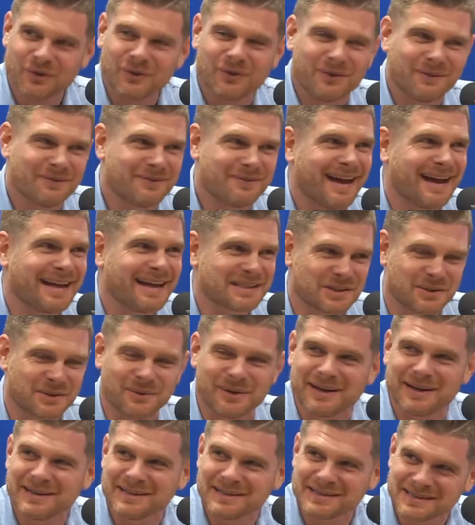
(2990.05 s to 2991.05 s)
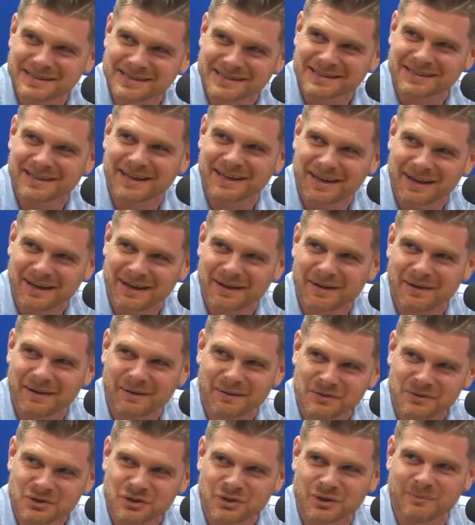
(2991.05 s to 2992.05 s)
Vasquez
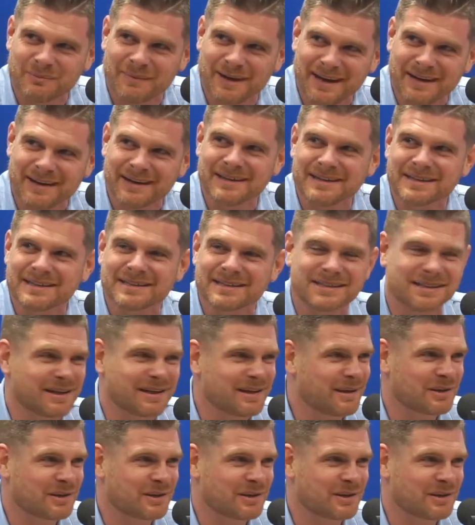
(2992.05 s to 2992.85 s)
tremendous